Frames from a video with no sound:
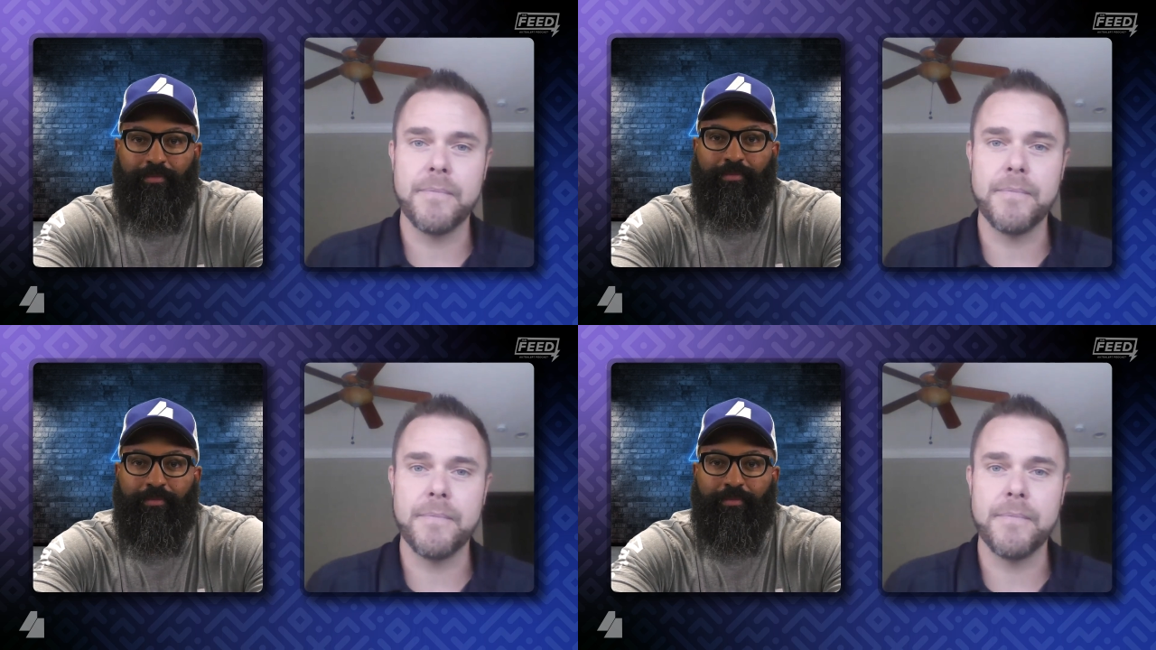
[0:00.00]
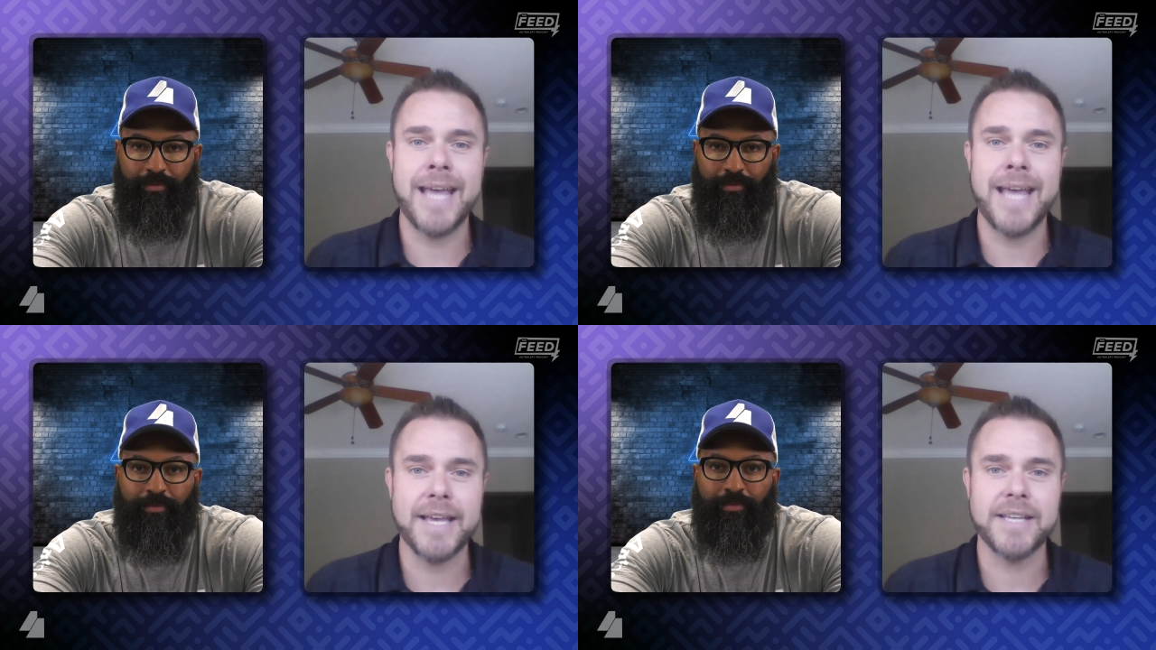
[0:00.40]
Speaker 1: It
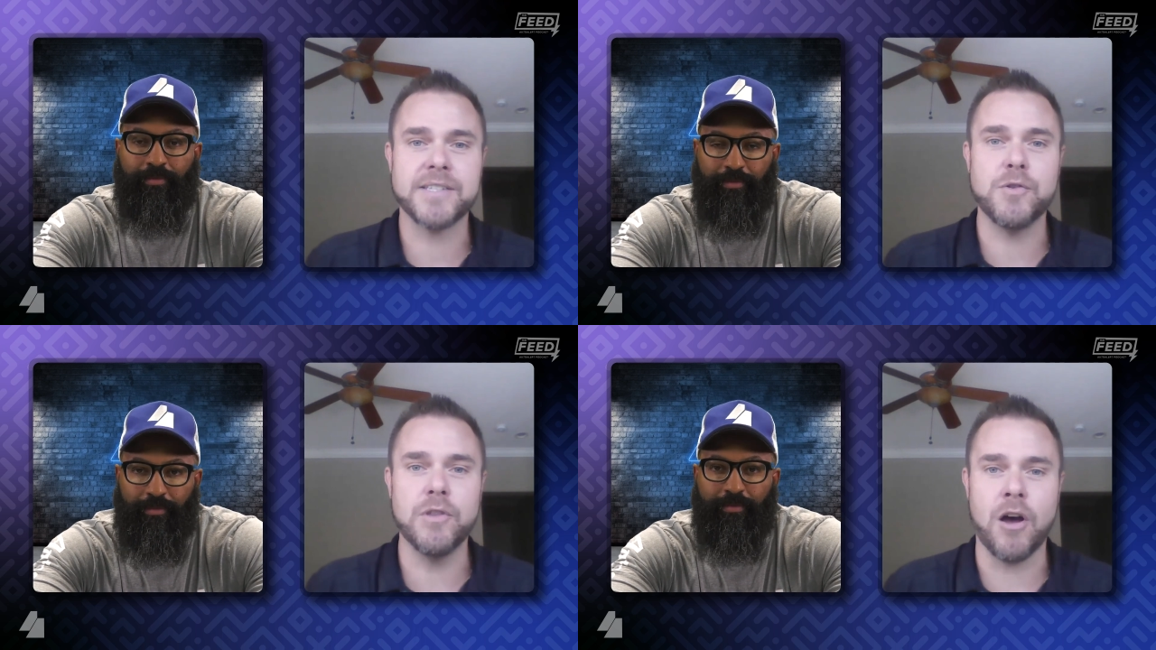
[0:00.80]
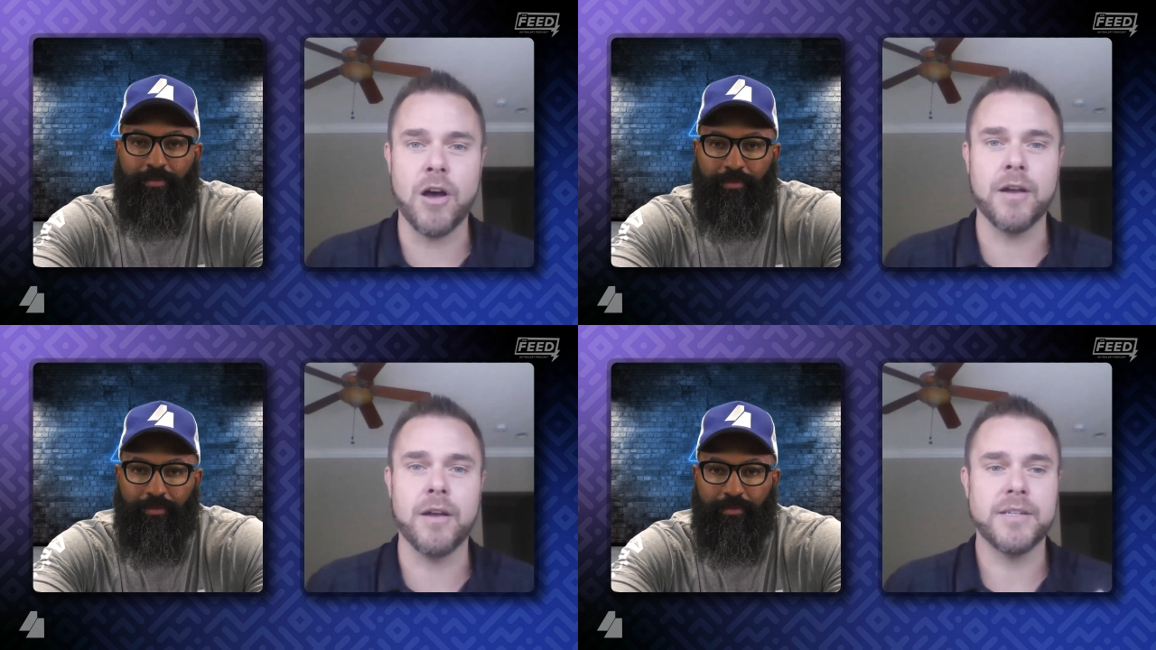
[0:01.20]
takes too
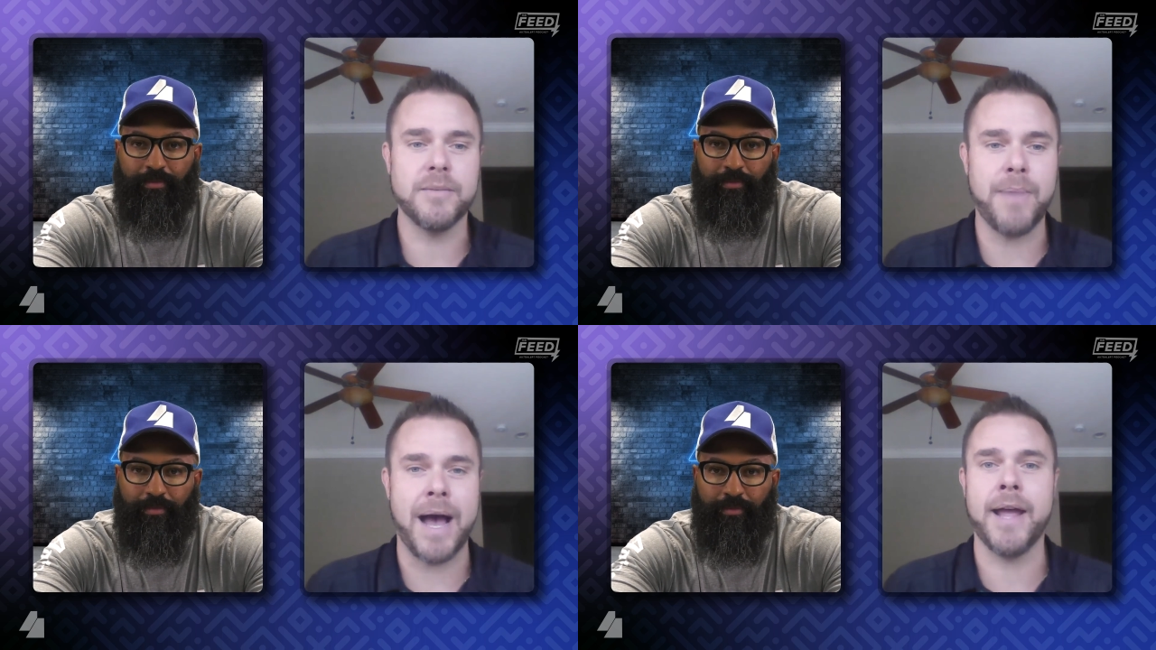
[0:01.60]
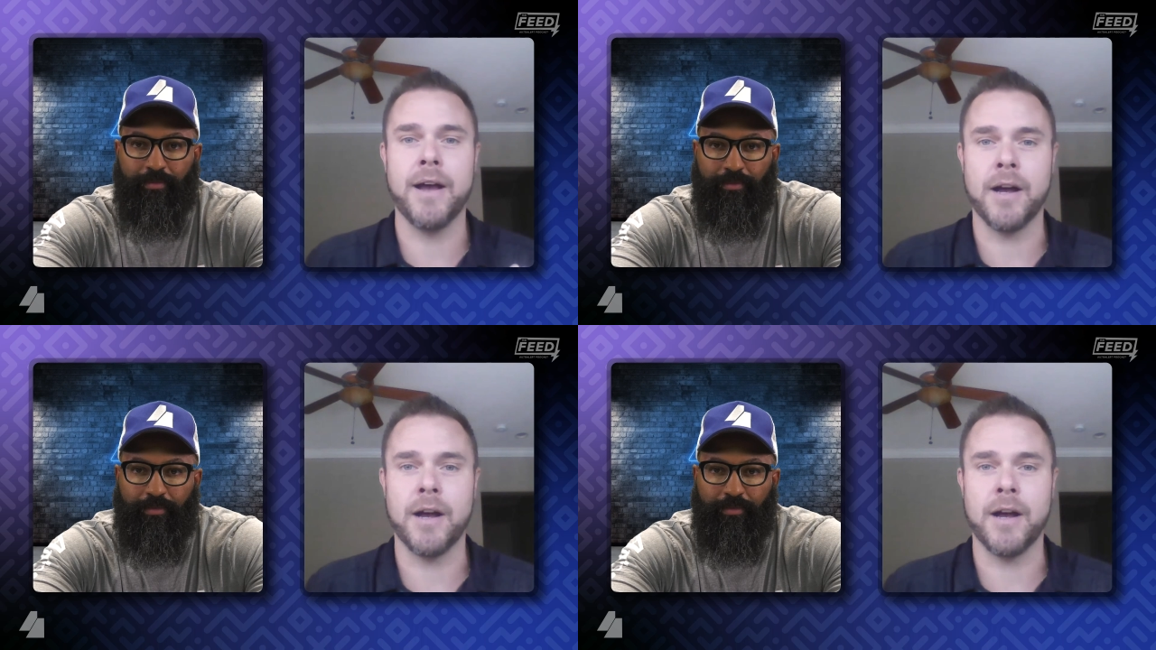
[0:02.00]
long to buy
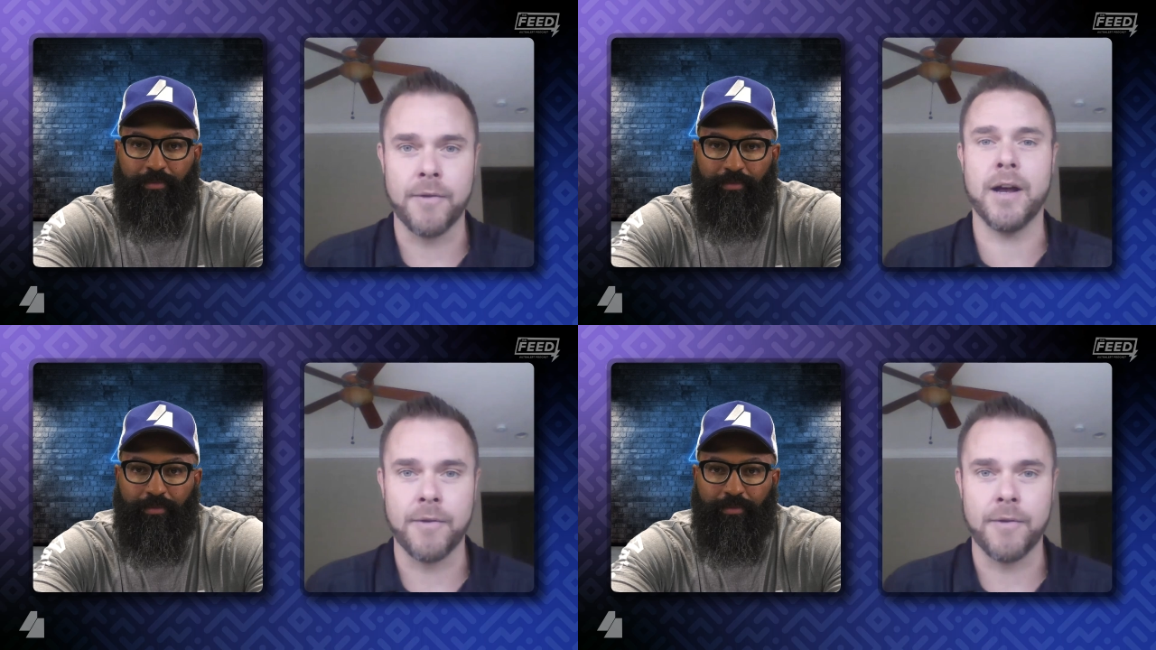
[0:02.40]
a car.